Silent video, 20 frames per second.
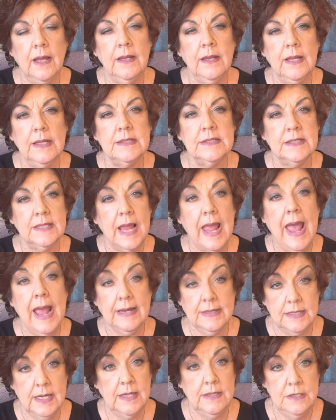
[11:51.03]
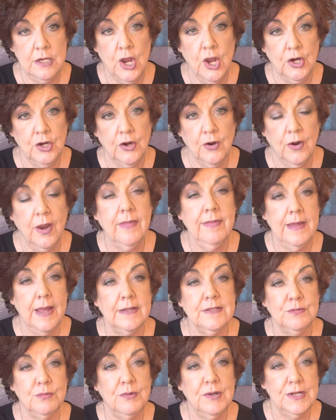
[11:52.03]
it's acting younger, and
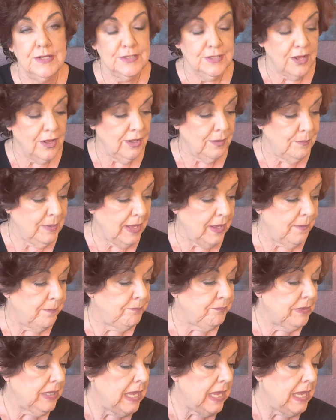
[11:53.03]
that's what it's all about.